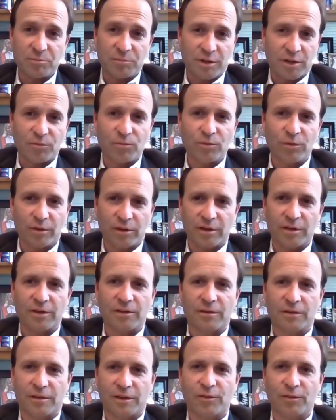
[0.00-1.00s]
but it
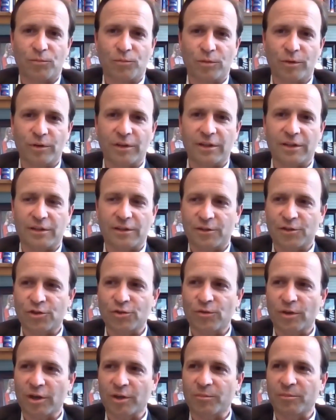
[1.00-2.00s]
really
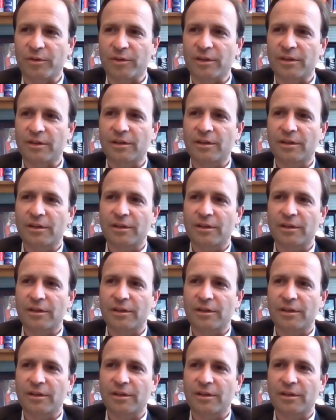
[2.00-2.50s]
struck me.